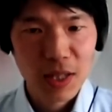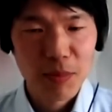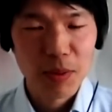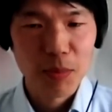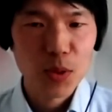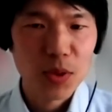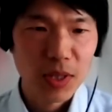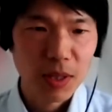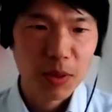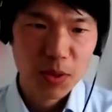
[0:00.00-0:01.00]
had been
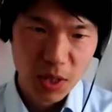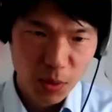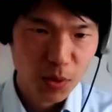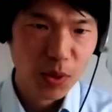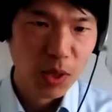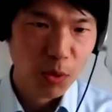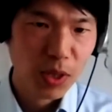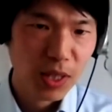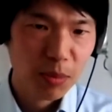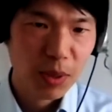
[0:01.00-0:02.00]
mostly about South Korea
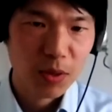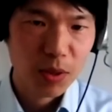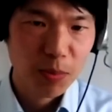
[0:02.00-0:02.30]
worrying about